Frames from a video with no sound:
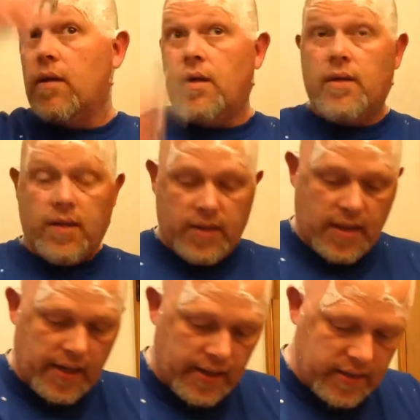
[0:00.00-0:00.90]
as I
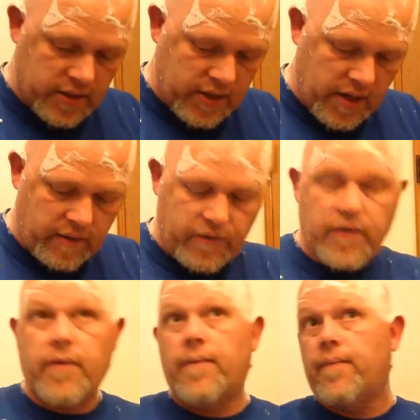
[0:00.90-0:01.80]
said, I didn't shave
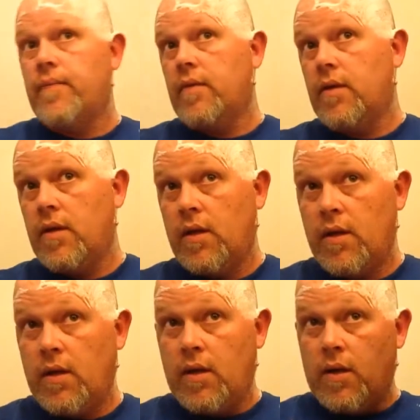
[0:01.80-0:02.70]

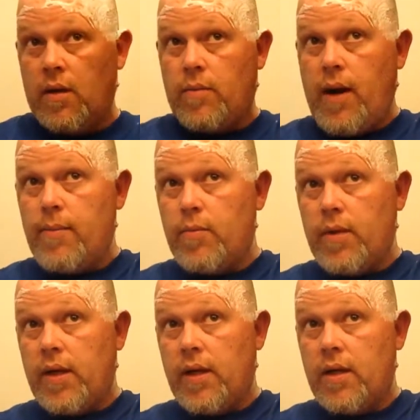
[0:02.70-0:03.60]

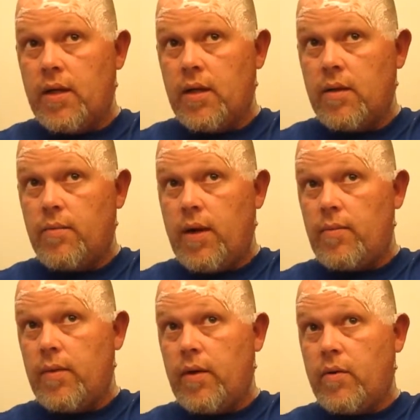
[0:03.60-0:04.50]
probably
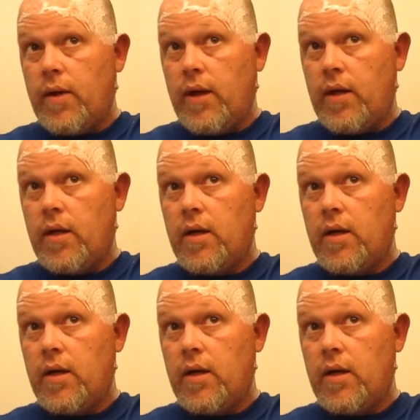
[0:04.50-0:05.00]
a week,